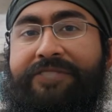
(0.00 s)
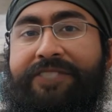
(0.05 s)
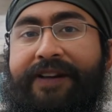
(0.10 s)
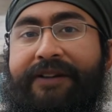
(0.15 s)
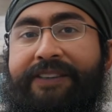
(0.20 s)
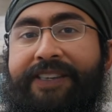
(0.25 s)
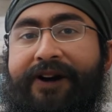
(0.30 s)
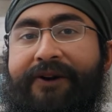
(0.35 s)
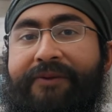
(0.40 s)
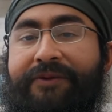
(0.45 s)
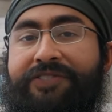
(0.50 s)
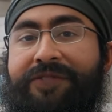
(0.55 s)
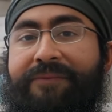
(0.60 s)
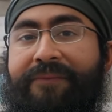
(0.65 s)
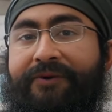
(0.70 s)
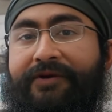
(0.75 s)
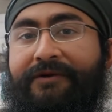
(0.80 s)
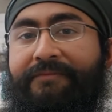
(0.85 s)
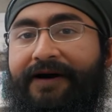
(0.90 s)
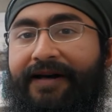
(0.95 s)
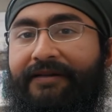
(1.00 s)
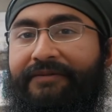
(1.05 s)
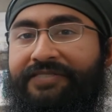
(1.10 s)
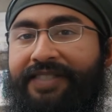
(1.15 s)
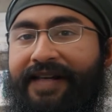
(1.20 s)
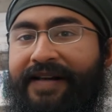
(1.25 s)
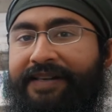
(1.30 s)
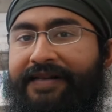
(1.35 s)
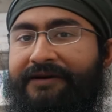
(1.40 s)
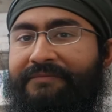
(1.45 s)
are knowledgeable about
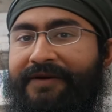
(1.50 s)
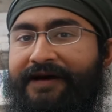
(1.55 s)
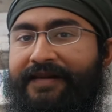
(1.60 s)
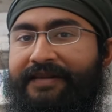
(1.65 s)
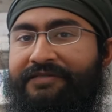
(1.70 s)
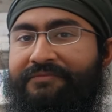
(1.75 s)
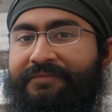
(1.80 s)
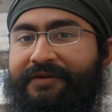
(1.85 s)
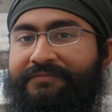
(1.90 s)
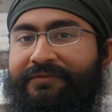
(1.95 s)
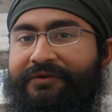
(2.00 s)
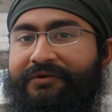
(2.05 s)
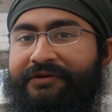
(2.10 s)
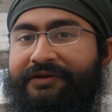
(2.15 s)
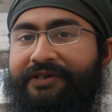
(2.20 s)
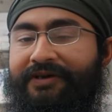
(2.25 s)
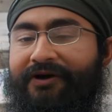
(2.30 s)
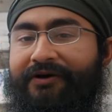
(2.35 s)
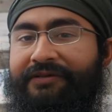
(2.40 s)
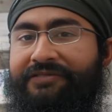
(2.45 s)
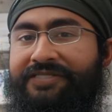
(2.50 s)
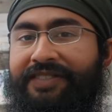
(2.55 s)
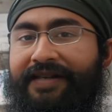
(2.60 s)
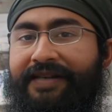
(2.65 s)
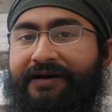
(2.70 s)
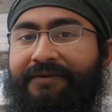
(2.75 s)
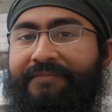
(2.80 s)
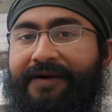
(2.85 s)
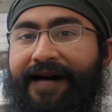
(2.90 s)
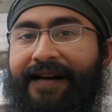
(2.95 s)
dengue management protocols
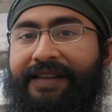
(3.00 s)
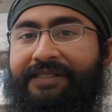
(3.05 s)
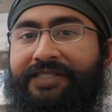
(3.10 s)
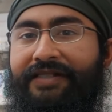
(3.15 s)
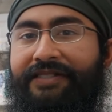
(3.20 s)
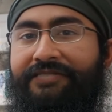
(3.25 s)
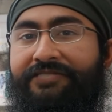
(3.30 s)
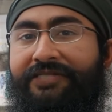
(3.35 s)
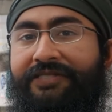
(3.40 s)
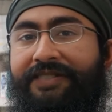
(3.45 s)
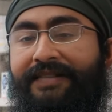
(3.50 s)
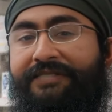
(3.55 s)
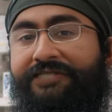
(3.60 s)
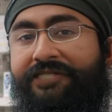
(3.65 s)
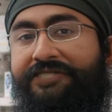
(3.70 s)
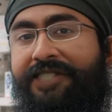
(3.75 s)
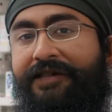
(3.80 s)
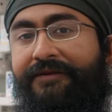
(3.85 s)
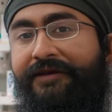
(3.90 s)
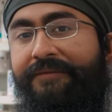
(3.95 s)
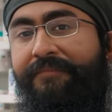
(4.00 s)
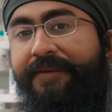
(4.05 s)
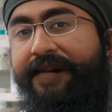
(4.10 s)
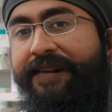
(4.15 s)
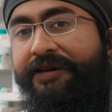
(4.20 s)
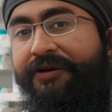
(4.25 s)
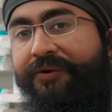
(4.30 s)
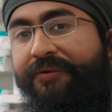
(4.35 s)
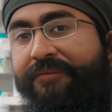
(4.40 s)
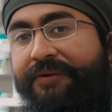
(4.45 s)
and have access to necessary
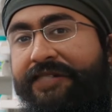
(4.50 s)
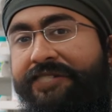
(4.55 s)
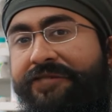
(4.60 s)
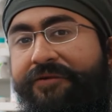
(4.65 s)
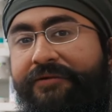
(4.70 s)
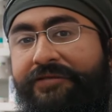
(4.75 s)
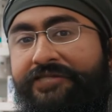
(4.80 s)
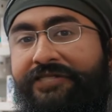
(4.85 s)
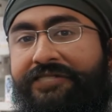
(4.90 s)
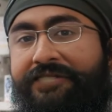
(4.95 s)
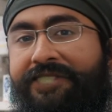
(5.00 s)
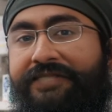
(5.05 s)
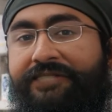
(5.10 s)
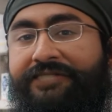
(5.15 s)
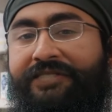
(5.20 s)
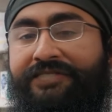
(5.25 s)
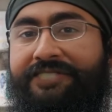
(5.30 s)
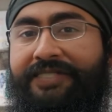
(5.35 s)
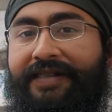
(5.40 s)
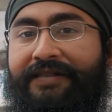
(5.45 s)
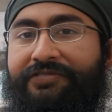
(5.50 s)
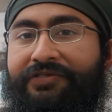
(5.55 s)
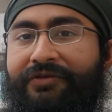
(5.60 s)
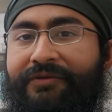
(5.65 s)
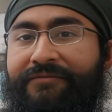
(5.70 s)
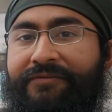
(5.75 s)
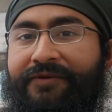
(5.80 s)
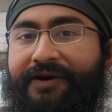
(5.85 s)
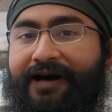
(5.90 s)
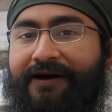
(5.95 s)
medical resources is
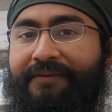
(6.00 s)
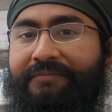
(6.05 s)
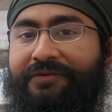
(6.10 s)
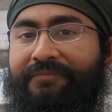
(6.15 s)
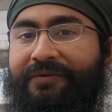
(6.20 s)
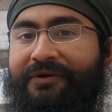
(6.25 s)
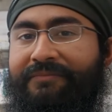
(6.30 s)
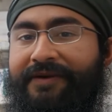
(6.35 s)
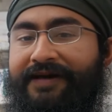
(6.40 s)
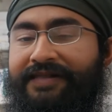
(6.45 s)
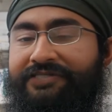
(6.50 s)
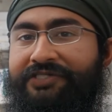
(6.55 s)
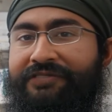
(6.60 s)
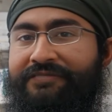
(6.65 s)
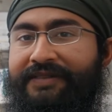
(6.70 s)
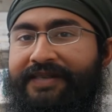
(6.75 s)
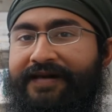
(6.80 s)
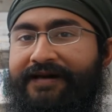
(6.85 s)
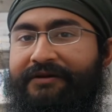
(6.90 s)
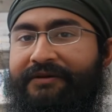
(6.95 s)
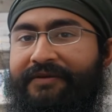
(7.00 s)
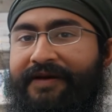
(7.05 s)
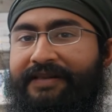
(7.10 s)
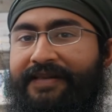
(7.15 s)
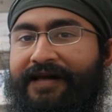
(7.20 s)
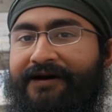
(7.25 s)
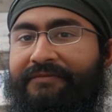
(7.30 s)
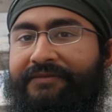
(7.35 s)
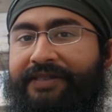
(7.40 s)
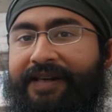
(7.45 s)
essential for optimal patient care
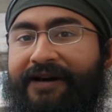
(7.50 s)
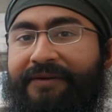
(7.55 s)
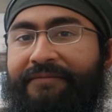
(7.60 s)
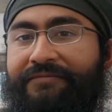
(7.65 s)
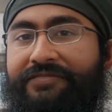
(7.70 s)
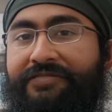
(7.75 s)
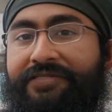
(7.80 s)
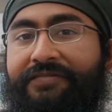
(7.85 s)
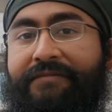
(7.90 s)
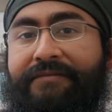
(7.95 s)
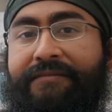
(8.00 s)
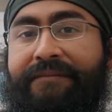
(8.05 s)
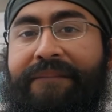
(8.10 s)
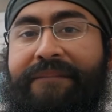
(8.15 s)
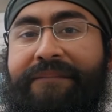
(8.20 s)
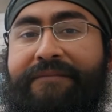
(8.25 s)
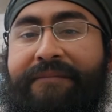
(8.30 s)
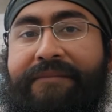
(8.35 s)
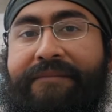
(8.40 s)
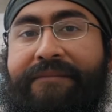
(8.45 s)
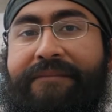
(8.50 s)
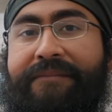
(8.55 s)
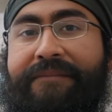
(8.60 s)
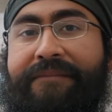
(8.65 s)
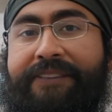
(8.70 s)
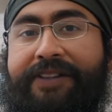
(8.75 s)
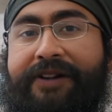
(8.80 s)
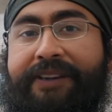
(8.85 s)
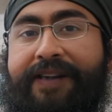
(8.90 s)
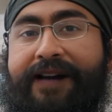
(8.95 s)
and outcomes.
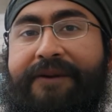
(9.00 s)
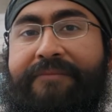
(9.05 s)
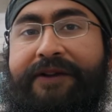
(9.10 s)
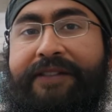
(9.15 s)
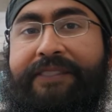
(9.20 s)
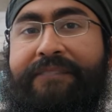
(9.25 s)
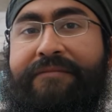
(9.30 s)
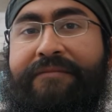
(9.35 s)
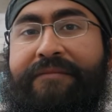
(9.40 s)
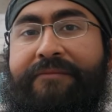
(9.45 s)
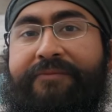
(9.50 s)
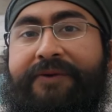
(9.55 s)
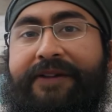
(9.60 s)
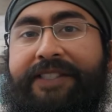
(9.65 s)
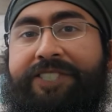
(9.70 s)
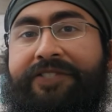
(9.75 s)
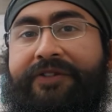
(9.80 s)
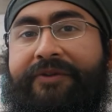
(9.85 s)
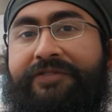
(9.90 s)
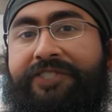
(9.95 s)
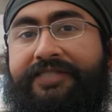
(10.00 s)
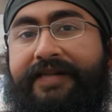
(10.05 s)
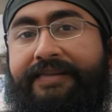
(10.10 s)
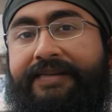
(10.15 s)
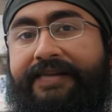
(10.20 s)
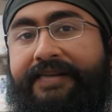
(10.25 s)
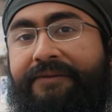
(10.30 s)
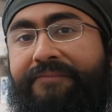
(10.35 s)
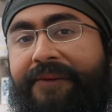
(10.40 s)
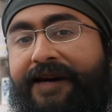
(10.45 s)
11. Research and
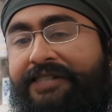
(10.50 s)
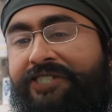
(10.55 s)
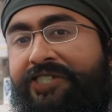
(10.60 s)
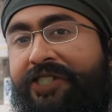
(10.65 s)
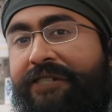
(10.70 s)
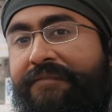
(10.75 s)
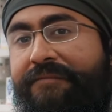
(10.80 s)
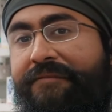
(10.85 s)
innovation.